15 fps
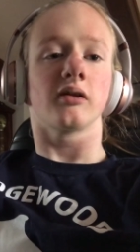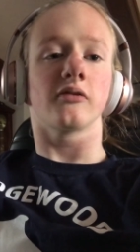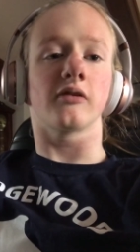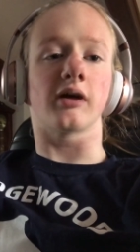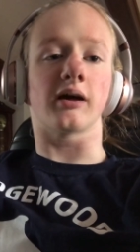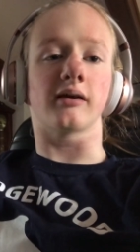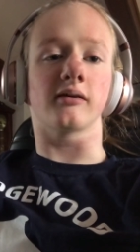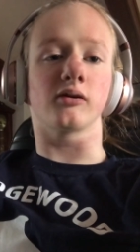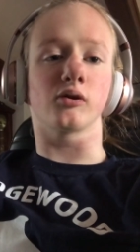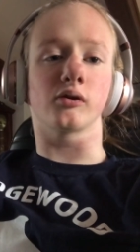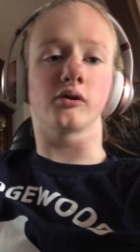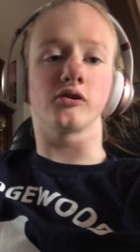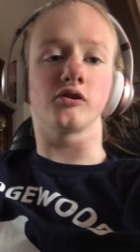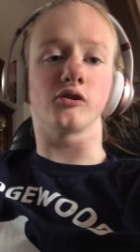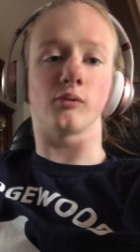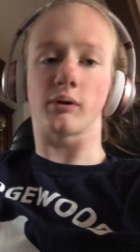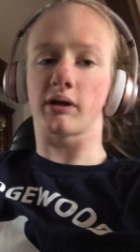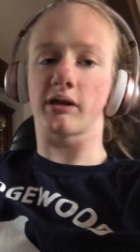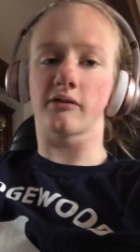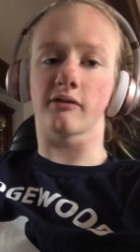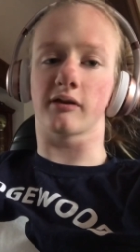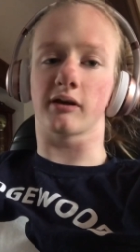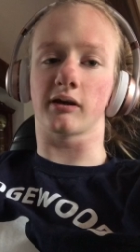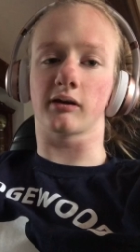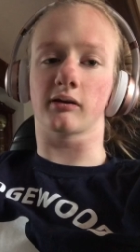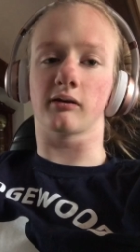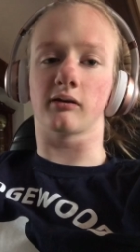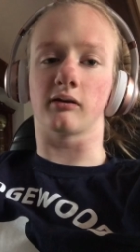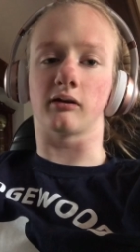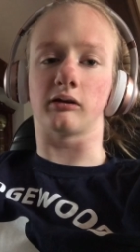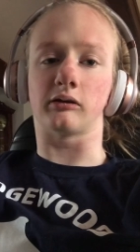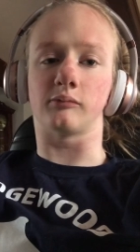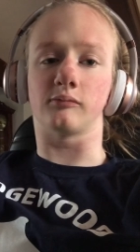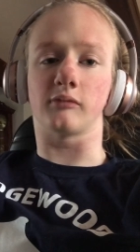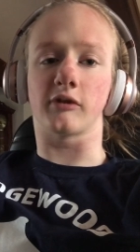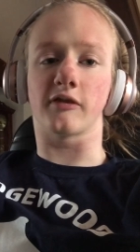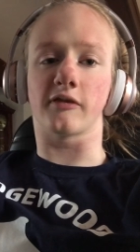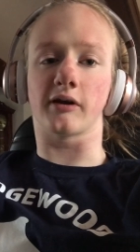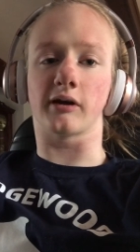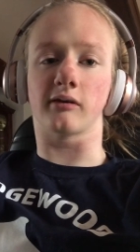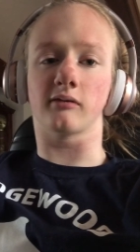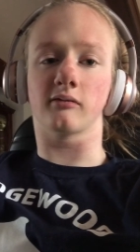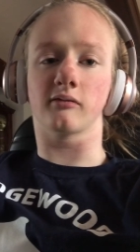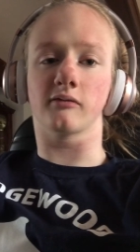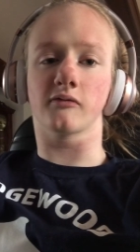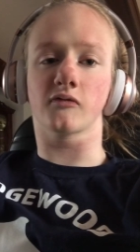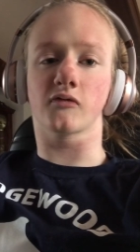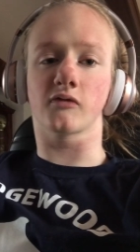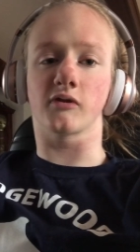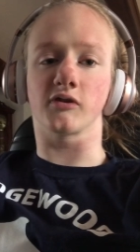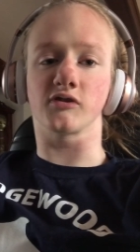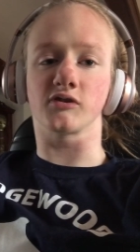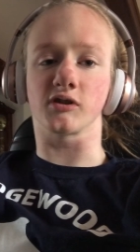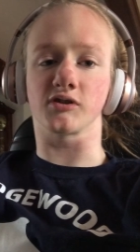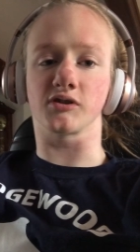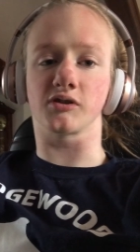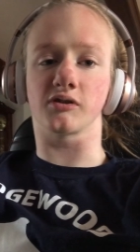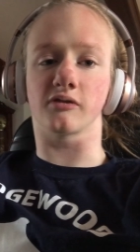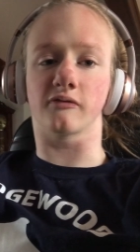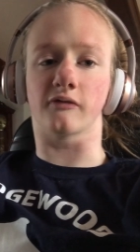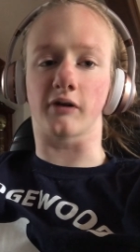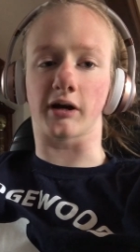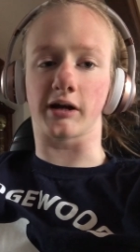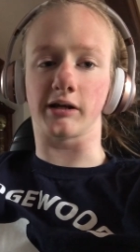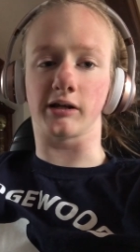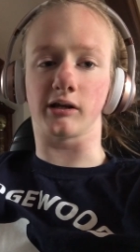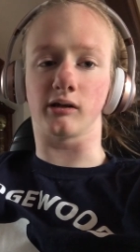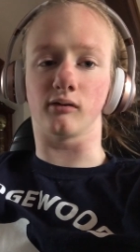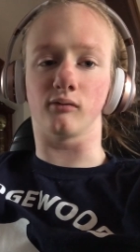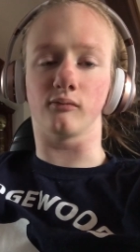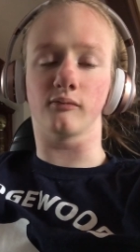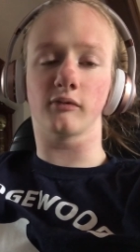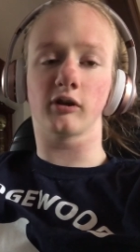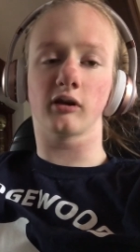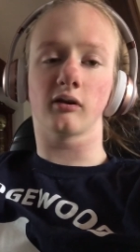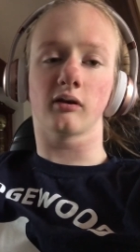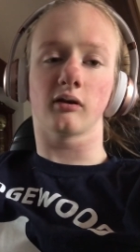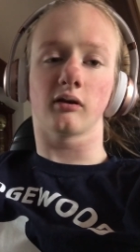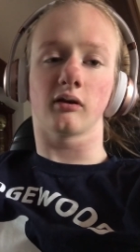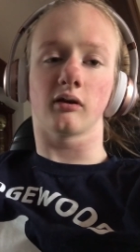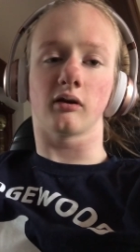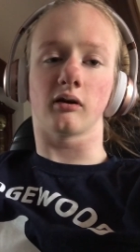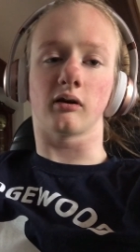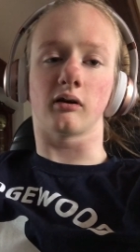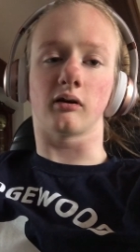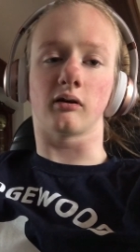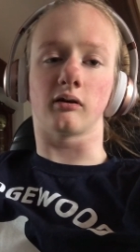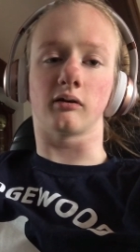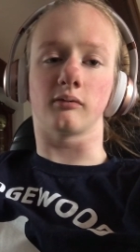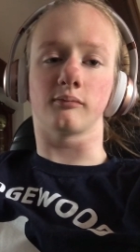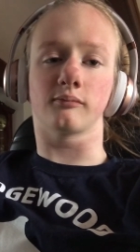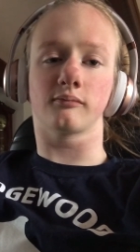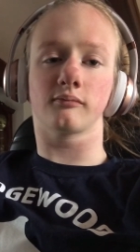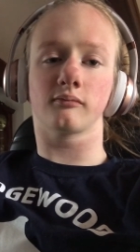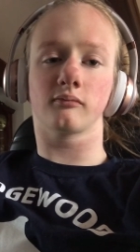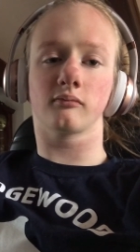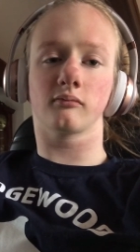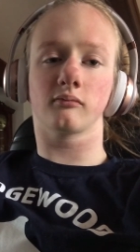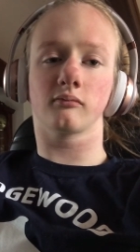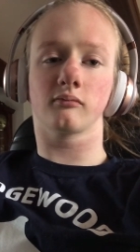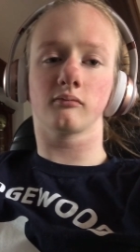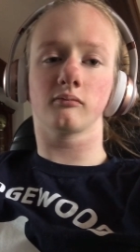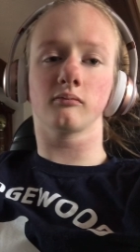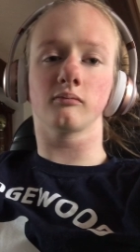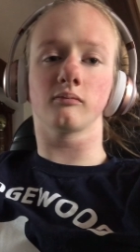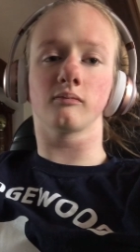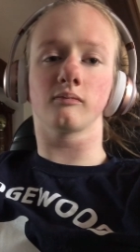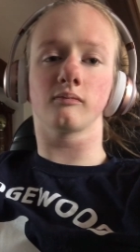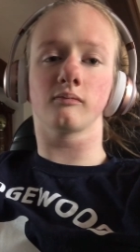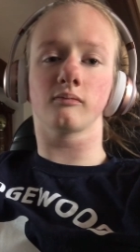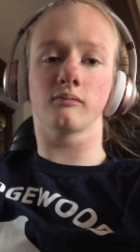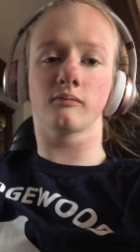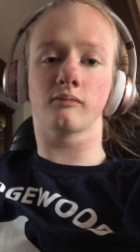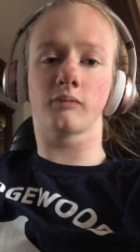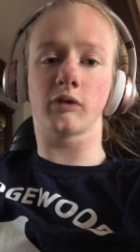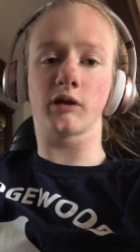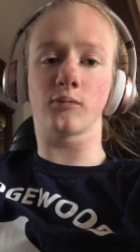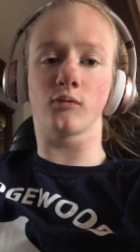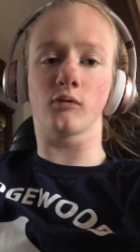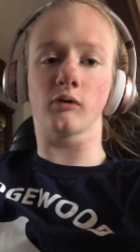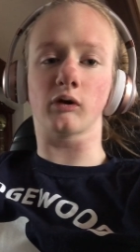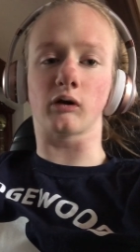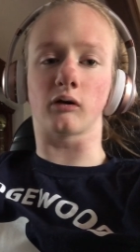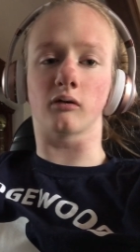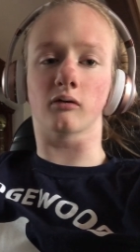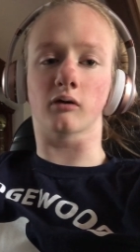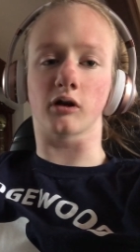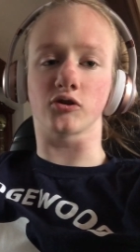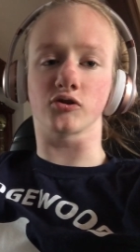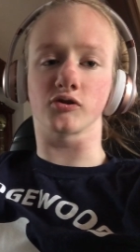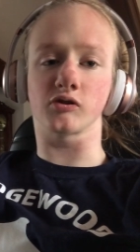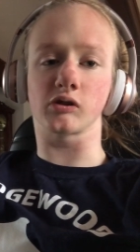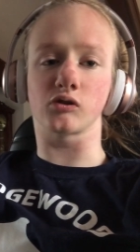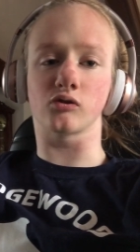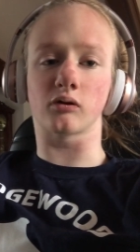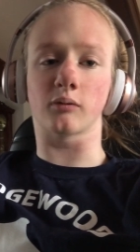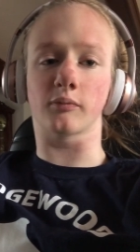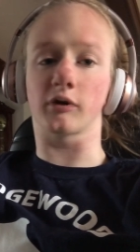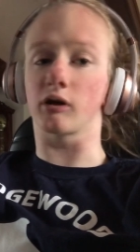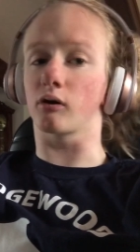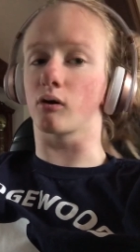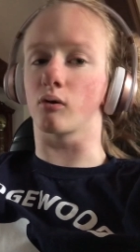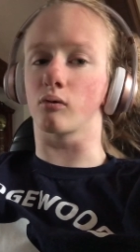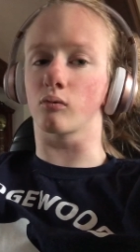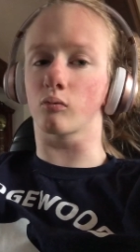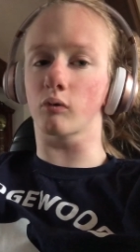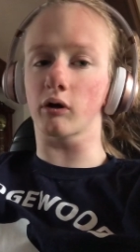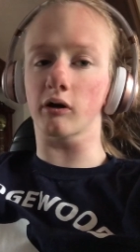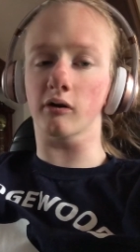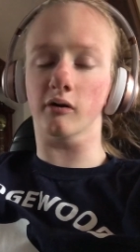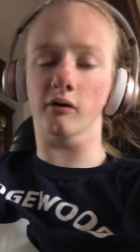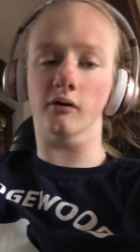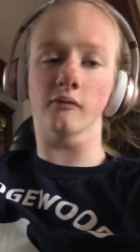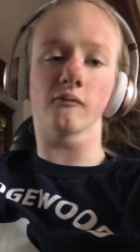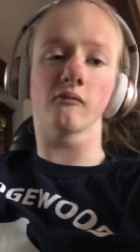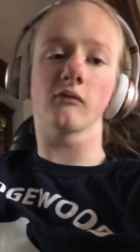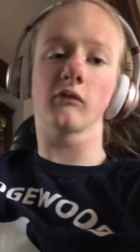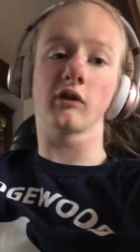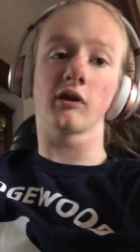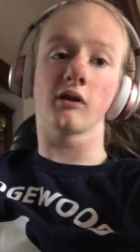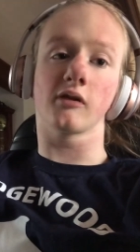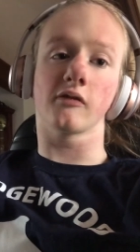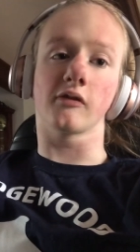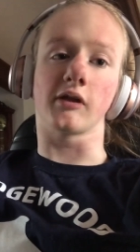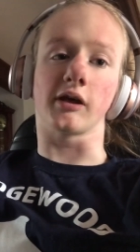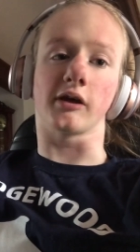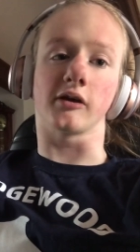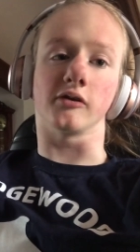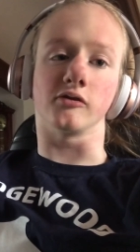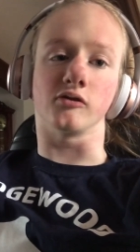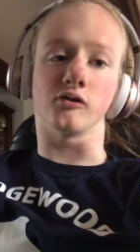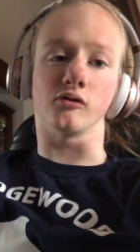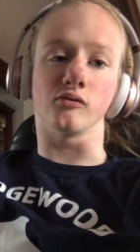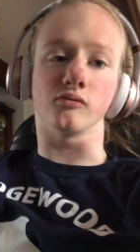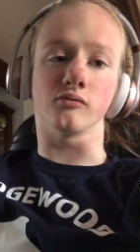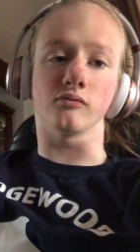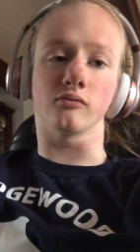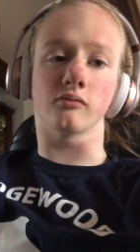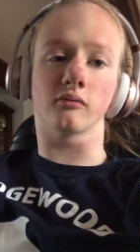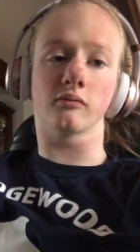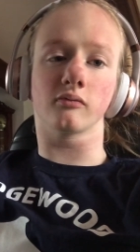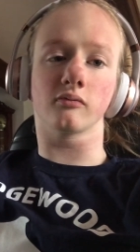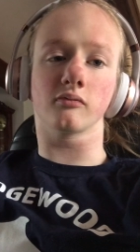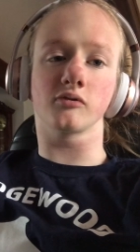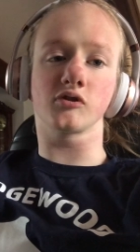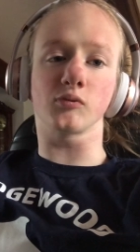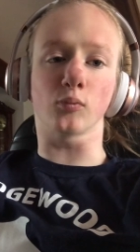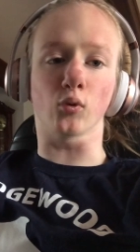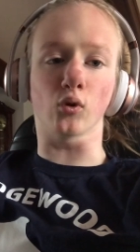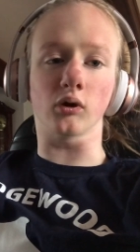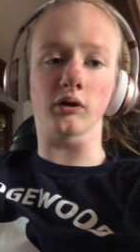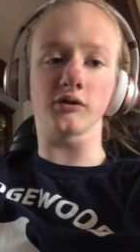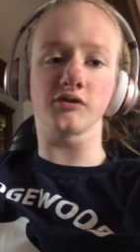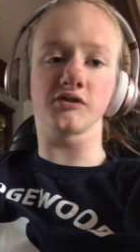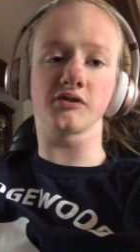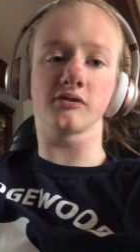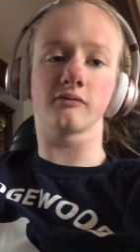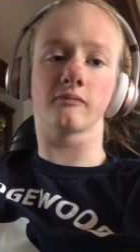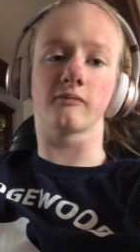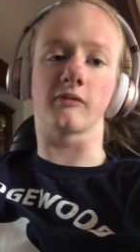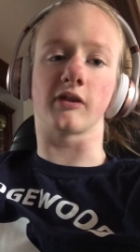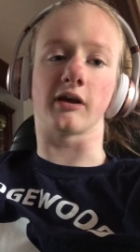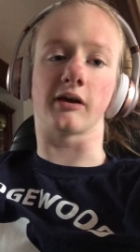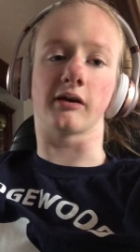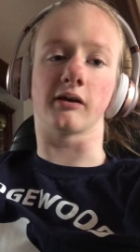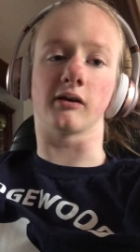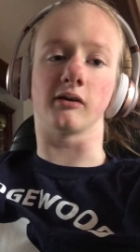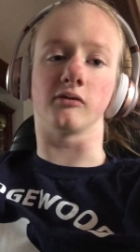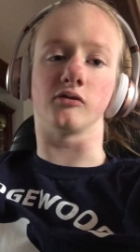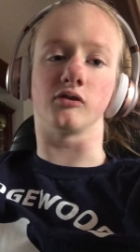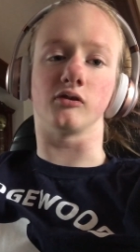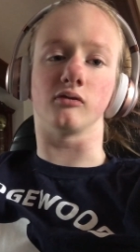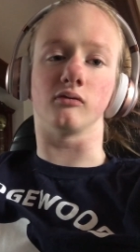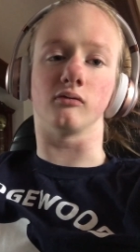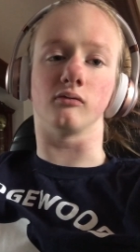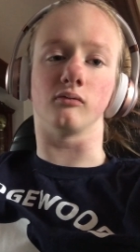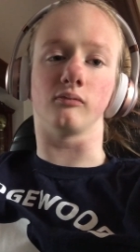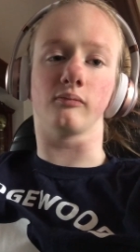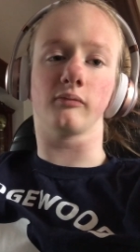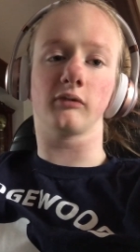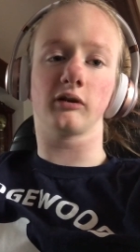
that you can do anything um, and that this doesn't define you. Um, people at Caudal Regression Syndrome can go to work, they can do sports, they can do,